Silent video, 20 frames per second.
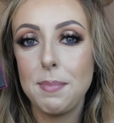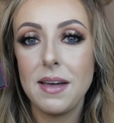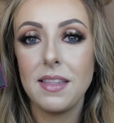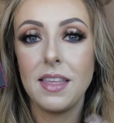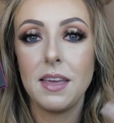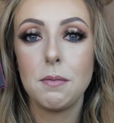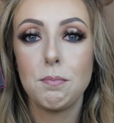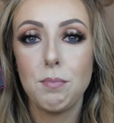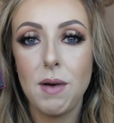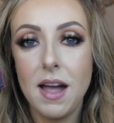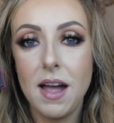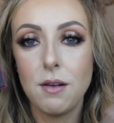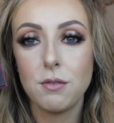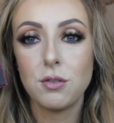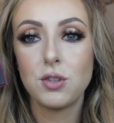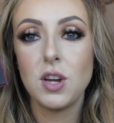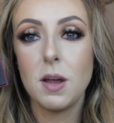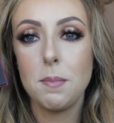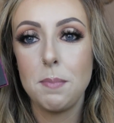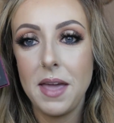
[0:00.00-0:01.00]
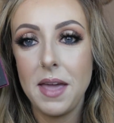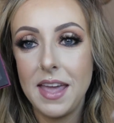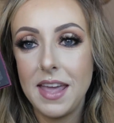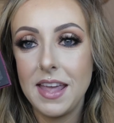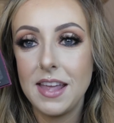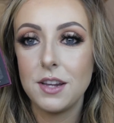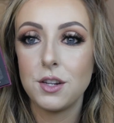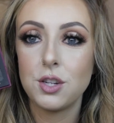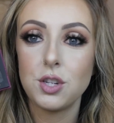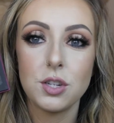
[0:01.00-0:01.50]
I like brown,
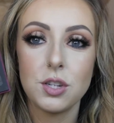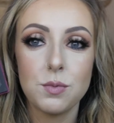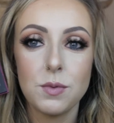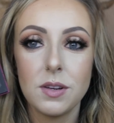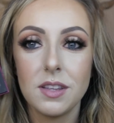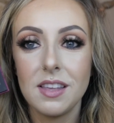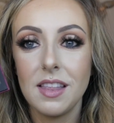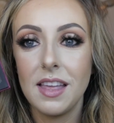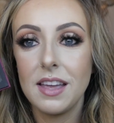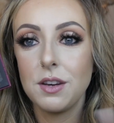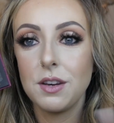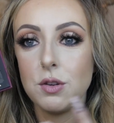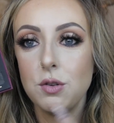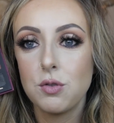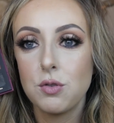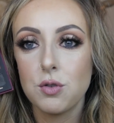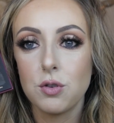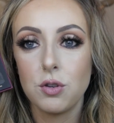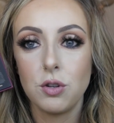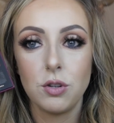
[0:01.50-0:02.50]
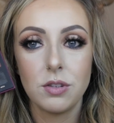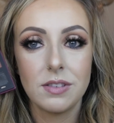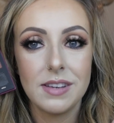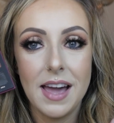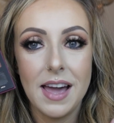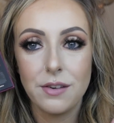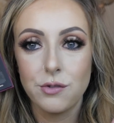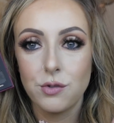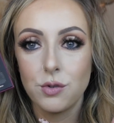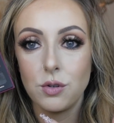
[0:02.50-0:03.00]
champagnes, just really like neutral,
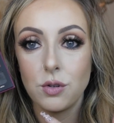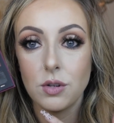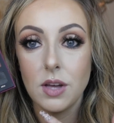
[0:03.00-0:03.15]
natural